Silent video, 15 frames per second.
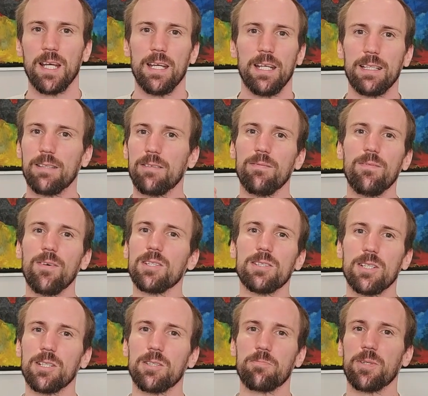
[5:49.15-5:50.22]
It was
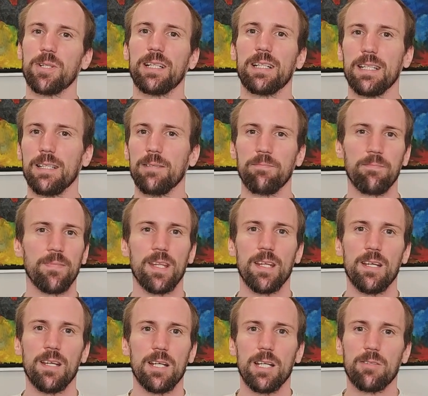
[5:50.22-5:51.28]
not pretty,
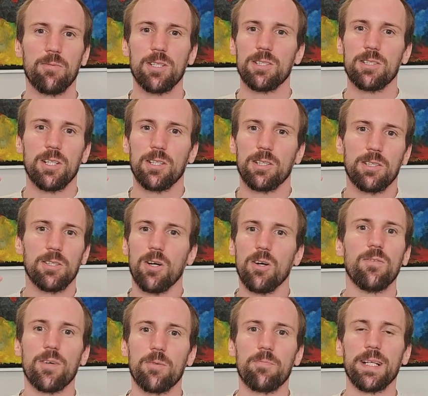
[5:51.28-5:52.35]
it was not
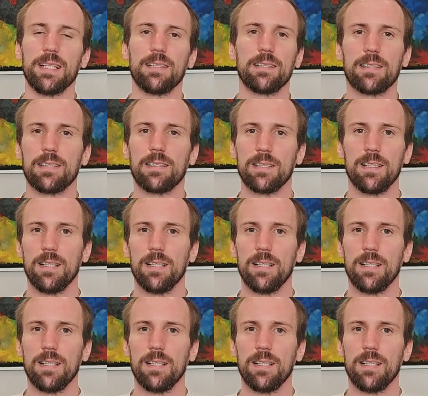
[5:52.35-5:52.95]
overbuilt,